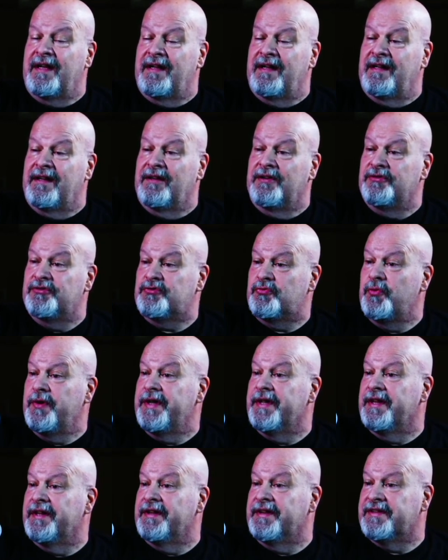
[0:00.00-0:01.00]
loose wheel
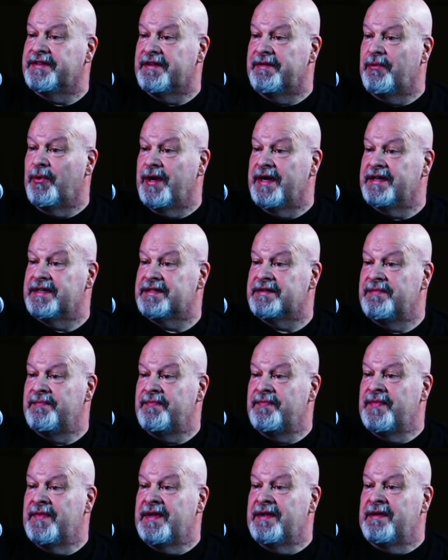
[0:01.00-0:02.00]
in some ways.
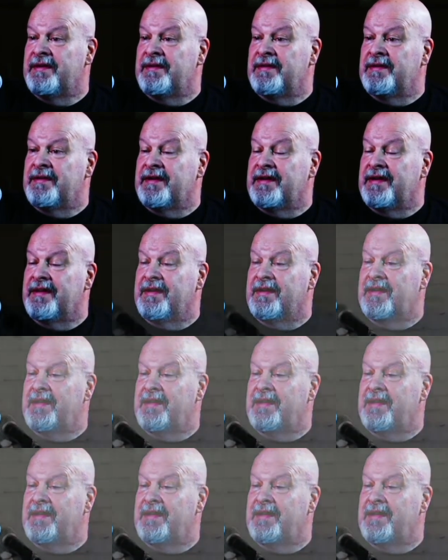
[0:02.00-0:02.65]
He